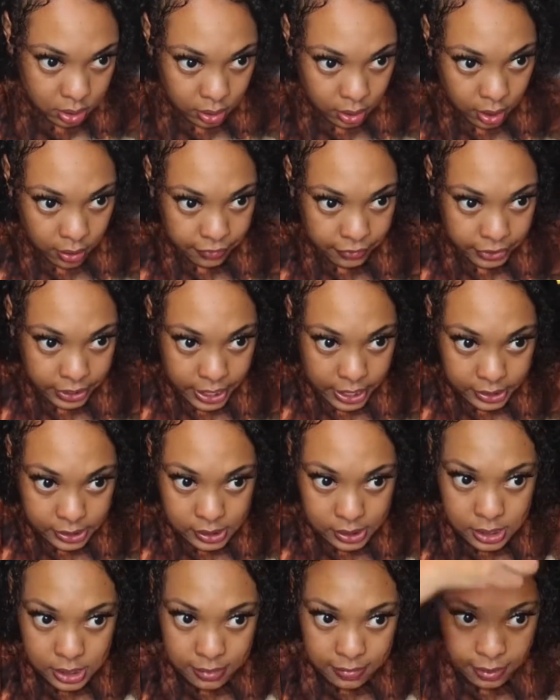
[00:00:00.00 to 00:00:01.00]
I forgot
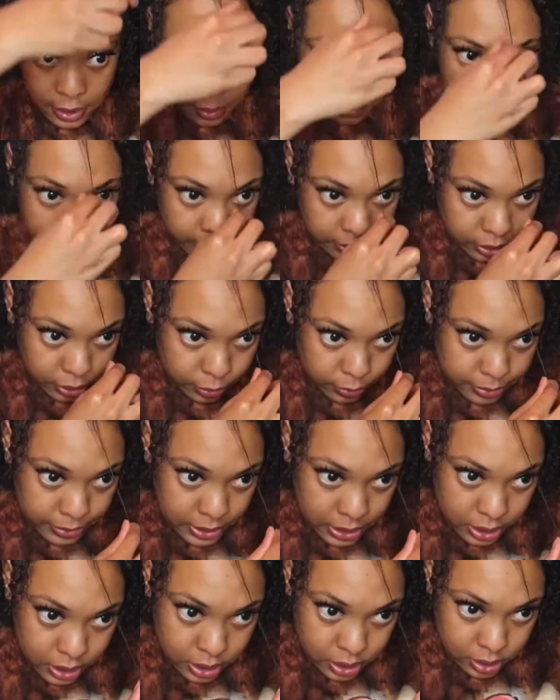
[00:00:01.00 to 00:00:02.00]
to leave out my little
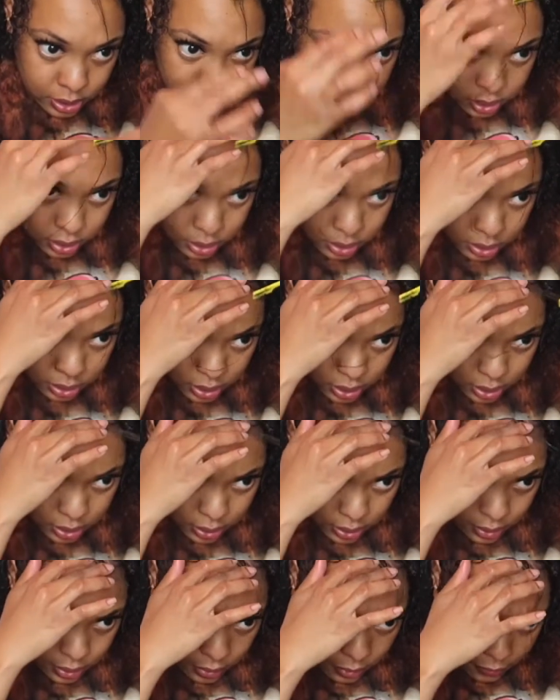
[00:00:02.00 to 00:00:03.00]
piece
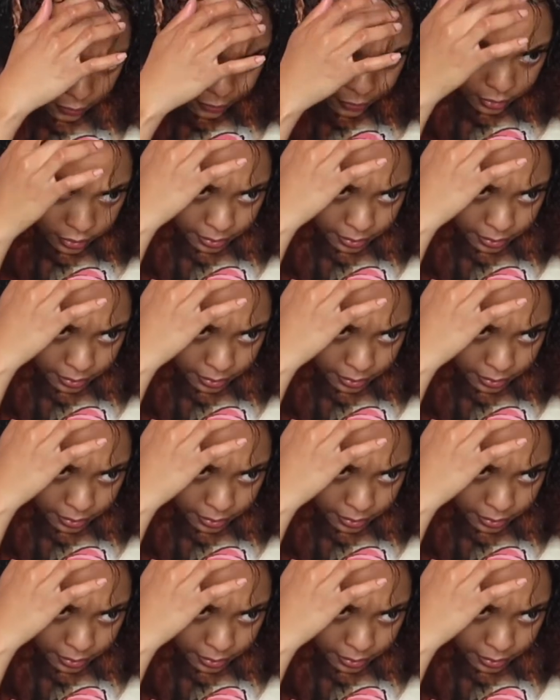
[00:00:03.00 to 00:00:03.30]
for